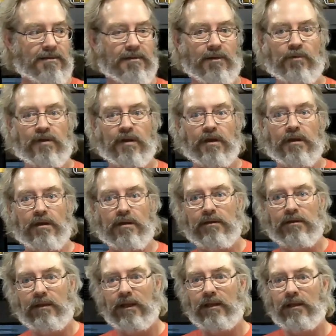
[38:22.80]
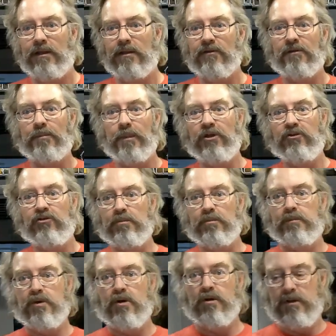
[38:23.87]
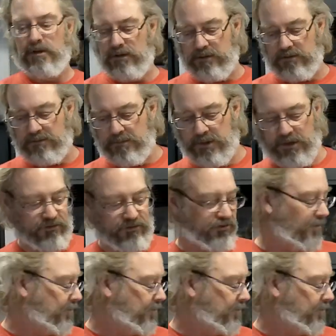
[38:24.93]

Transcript: almost like an alien spaceship calling its mothership.